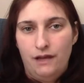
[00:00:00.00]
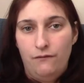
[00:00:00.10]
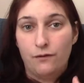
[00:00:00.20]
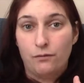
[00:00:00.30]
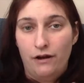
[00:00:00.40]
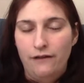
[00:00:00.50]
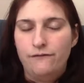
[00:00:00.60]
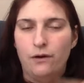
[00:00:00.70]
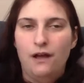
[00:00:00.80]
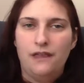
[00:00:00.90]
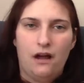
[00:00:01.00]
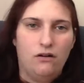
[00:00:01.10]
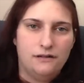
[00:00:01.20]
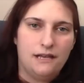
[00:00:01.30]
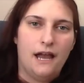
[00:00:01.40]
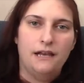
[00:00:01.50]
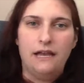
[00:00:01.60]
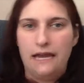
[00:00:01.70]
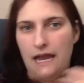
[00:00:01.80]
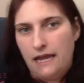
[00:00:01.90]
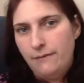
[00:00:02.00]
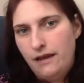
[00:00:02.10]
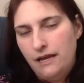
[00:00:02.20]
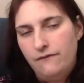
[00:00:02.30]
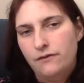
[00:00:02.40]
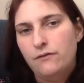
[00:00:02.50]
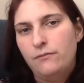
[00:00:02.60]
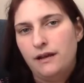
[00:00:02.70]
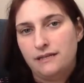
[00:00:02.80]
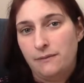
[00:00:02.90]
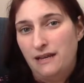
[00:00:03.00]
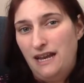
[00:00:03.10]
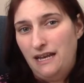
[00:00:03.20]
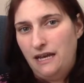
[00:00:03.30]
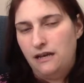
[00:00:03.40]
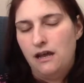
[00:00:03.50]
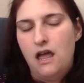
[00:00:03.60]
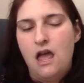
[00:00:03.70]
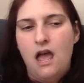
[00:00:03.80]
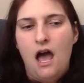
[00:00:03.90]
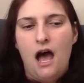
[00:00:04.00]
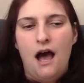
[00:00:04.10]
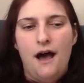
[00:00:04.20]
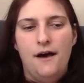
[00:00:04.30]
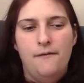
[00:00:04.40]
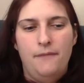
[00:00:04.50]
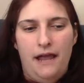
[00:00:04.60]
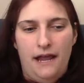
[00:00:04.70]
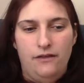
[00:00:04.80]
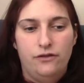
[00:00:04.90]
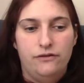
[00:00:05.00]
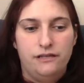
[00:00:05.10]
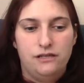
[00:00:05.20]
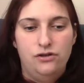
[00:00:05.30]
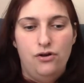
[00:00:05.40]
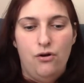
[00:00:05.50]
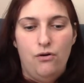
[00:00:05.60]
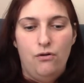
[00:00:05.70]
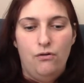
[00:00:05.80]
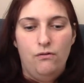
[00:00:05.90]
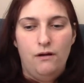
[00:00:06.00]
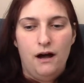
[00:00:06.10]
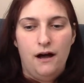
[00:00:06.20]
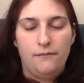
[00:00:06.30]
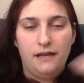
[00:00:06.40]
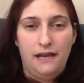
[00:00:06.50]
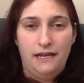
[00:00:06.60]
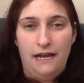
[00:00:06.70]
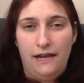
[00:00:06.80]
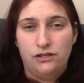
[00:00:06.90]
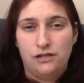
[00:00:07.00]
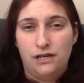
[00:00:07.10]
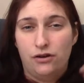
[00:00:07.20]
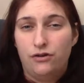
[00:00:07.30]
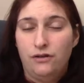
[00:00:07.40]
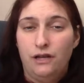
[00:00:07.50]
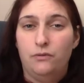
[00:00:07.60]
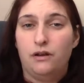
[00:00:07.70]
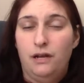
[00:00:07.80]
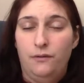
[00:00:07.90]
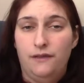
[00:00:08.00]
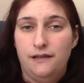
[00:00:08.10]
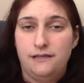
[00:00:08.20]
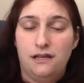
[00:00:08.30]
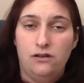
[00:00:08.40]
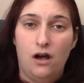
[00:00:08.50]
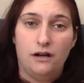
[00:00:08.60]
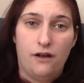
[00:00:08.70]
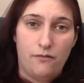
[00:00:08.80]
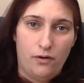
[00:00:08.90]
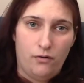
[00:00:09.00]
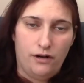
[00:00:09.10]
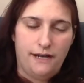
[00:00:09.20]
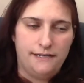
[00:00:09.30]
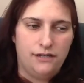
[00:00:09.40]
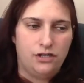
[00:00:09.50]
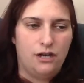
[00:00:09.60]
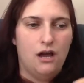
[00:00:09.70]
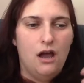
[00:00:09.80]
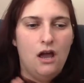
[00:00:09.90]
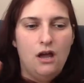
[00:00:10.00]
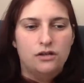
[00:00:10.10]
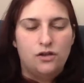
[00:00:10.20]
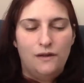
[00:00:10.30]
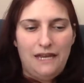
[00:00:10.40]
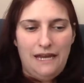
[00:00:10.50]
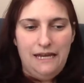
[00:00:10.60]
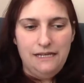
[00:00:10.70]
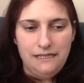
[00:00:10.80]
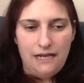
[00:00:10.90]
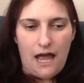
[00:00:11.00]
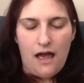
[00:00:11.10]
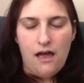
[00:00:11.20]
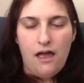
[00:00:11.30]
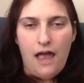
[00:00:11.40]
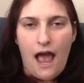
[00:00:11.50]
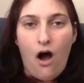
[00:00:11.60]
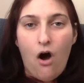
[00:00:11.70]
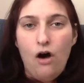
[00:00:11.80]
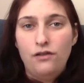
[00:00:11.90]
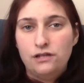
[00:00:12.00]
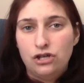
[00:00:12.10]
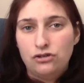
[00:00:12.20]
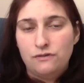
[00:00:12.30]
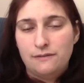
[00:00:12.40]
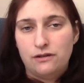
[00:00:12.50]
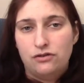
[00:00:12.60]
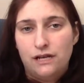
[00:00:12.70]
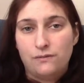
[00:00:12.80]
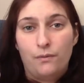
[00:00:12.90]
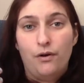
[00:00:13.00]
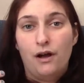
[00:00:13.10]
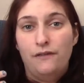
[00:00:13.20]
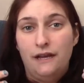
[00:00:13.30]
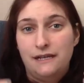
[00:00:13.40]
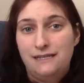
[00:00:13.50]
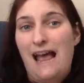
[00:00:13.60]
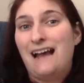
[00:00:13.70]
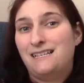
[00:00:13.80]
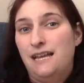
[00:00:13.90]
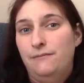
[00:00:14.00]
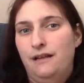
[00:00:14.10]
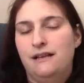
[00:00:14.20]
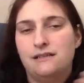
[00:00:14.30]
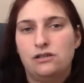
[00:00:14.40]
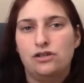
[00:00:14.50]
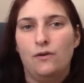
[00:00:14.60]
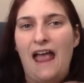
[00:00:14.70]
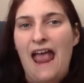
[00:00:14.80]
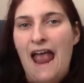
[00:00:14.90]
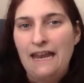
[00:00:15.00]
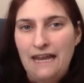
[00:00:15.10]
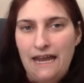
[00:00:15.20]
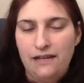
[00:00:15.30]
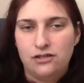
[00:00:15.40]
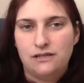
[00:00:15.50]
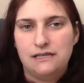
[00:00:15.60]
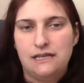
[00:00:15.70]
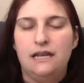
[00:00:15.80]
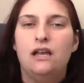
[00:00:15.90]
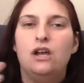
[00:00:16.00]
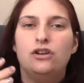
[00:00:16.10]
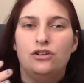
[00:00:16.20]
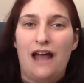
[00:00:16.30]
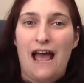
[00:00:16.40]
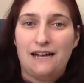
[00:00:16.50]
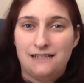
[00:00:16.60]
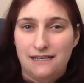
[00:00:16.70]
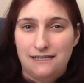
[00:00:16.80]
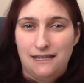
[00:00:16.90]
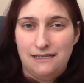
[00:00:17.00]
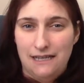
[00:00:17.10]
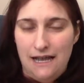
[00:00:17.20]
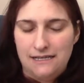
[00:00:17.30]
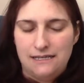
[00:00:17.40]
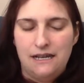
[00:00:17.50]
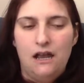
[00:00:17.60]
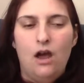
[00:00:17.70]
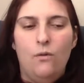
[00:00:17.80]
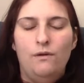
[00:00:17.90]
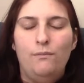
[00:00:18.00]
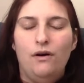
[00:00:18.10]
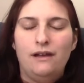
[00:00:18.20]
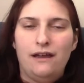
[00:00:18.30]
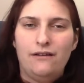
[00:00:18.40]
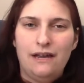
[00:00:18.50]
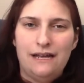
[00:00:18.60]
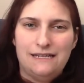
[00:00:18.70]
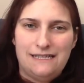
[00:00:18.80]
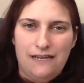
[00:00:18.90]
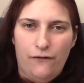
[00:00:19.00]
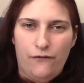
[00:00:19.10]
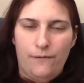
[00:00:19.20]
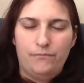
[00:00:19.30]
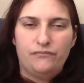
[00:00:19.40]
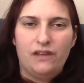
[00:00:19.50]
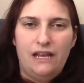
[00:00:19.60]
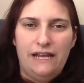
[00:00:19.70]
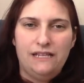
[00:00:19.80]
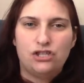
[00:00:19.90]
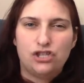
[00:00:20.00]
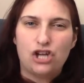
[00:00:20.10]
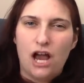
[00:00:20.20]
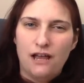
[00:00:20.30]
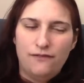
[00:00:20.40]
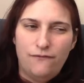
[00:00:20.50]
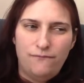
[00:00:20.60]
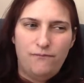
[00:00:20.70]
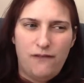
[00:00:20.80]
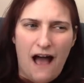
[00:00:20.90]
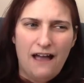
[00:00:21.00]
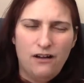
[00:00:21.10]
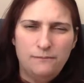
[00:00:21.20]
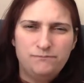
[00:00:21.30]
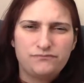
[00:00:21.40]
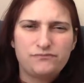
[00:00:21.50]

for more info, and they all said they can't give me any info because I'm Canadian, and there is no Canadian agency currently working with this non-government organization. So with India, all the children with special needs were put on the exact same list, so any agency could access this list. With Bulgaria, it's different. Each file